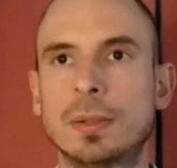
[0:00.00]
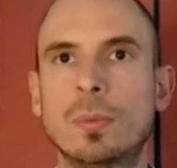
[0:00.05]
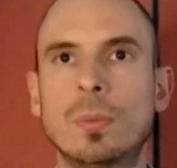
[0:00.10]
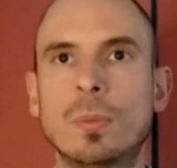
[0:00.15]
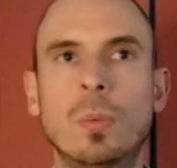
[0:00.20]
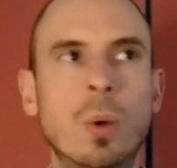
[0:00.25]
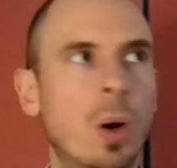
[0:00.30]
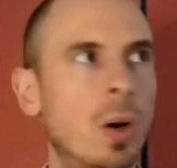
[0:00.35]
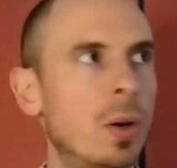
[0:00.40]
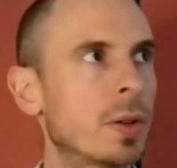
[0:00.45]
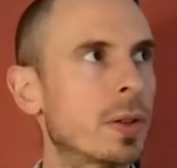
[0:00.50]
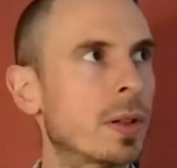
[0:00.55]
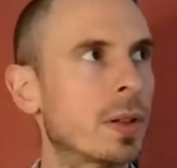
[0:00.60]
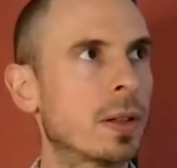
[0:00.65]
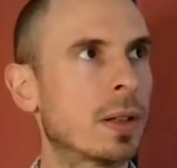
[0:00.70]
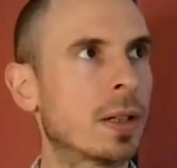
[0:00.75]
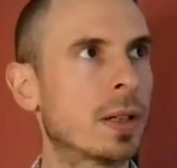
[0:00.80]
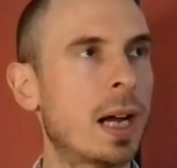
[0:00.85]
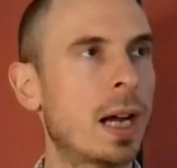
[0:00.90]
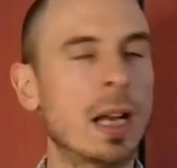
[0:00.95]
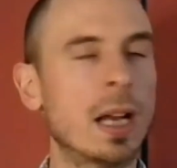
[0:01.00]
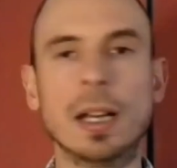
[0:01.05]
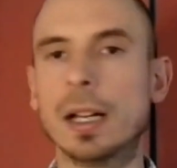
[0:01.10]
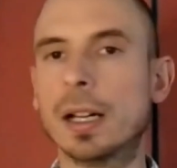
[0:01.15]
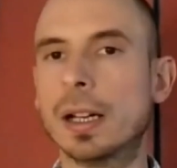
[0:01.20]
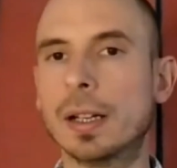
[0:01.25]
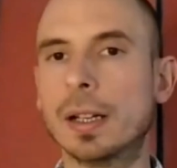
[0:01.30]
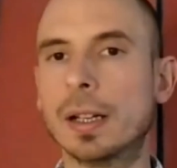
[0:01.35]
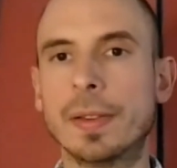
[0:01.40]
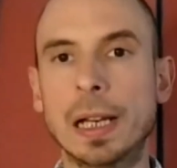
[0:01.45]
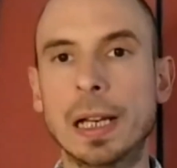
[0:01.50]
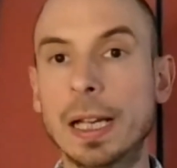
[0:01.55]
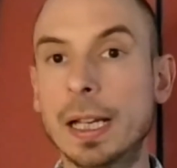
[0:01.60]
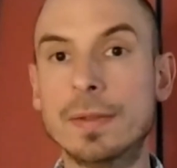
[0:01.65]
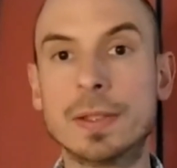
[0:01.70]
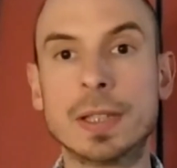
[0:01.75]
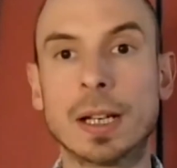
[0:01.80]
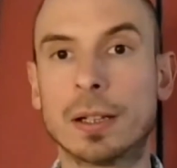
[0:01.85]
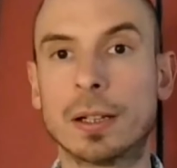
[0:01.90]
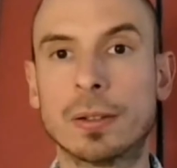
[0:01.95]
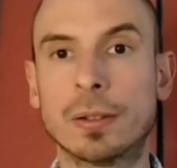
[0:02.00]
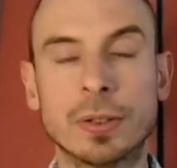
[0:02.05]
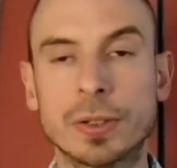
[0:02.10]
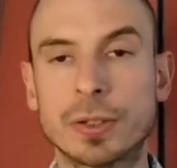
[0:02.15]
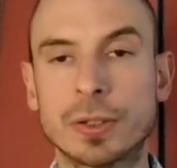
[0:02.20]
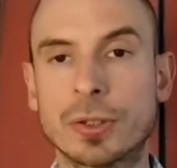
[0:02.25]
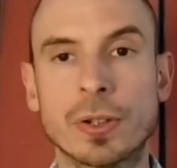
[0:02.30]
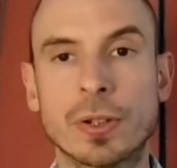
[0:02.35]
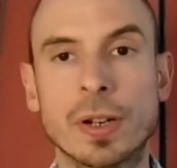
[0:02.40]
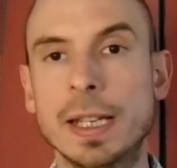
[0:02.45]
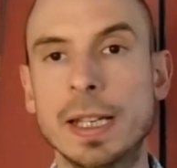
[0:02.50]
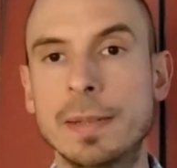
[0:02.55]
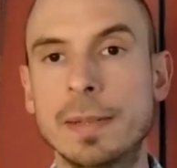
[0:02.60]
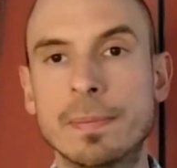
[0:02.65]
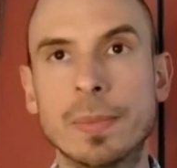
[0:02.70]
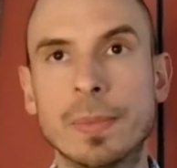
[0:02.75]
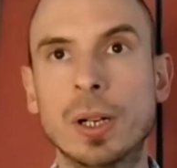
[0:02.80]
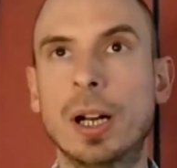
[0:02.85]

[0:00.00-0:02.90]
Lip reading: what color the leaves are on a tree,